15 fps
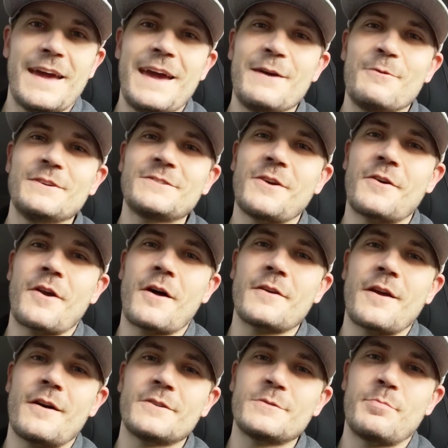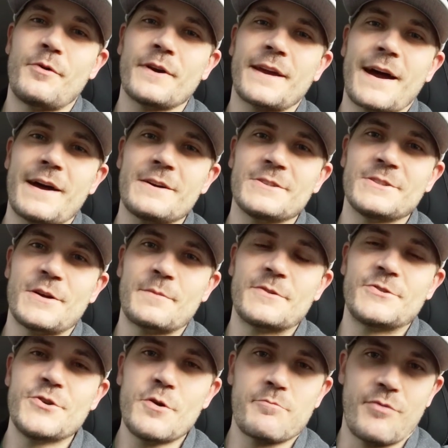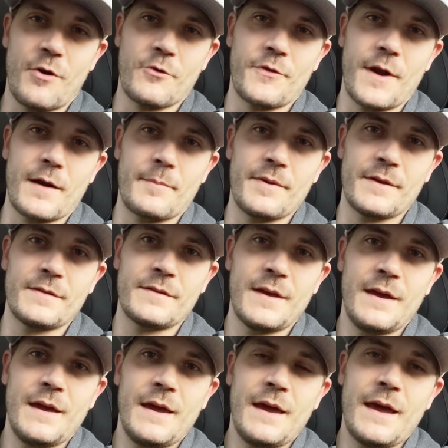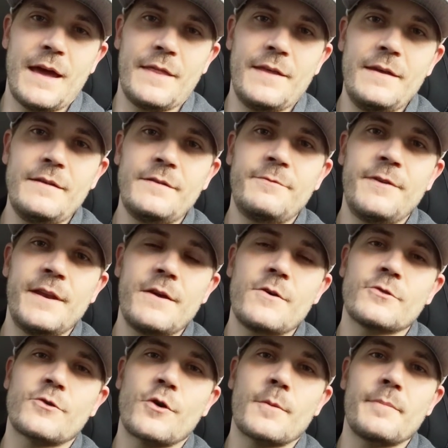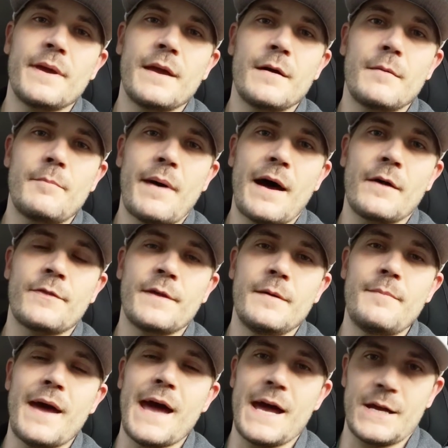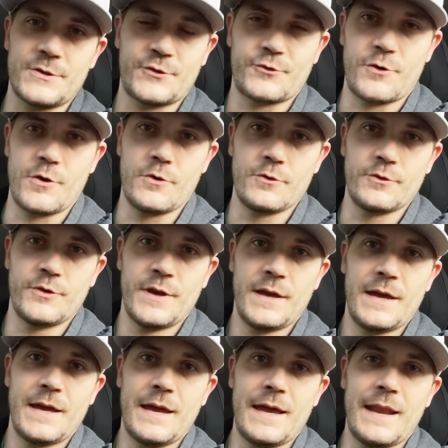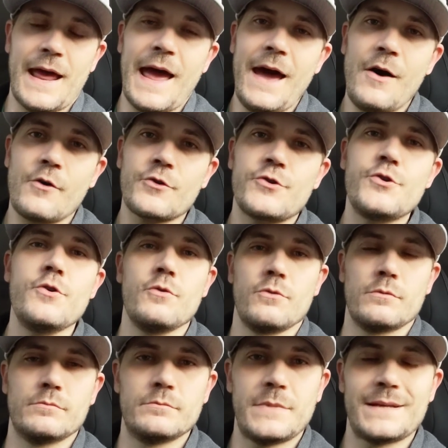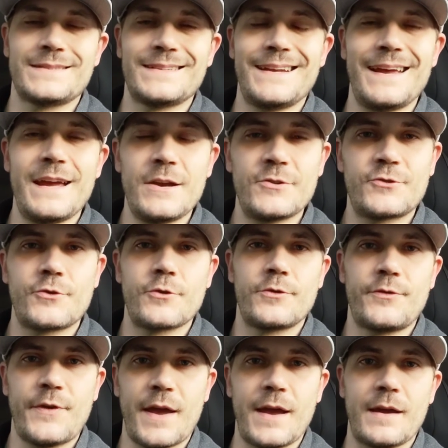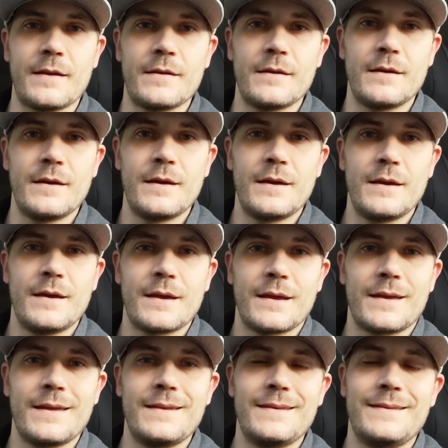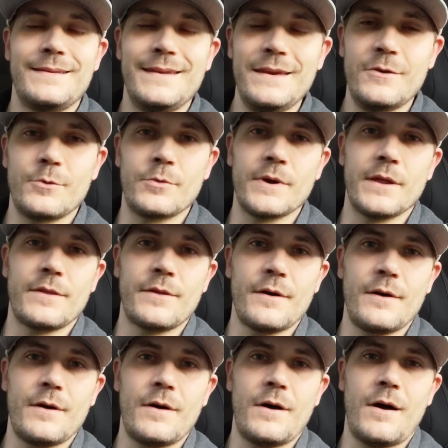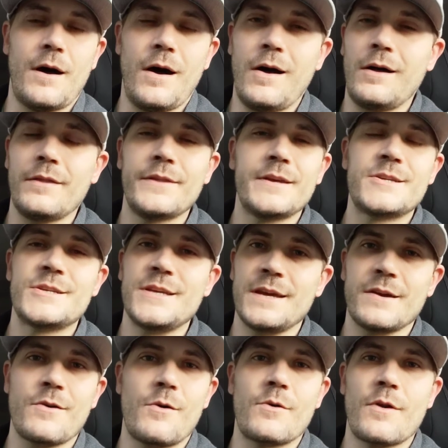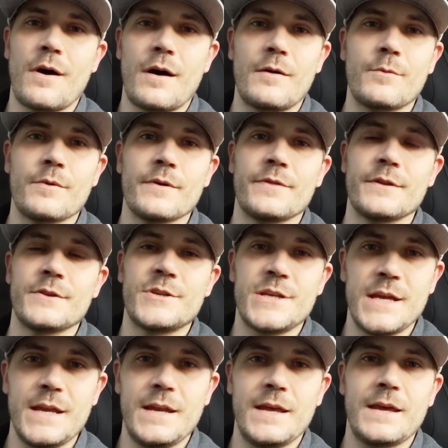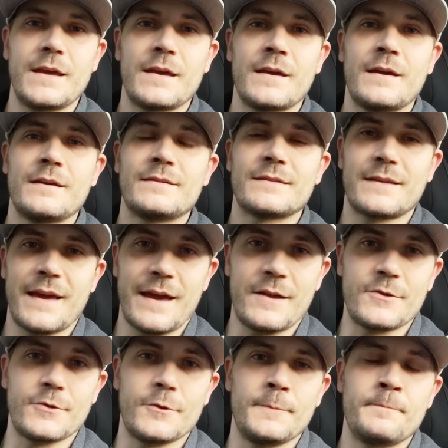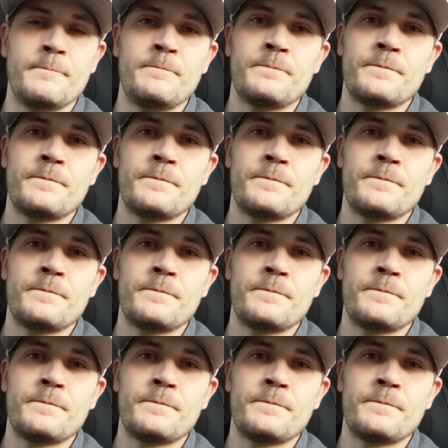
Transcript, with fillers: Hey, what's going on, y'all? It's your boy Kyle Summers, your bro therapist, and this video is going to be about them Astros and how you, as an Astros fan, can deal with all this shit going on with the cheating scandal.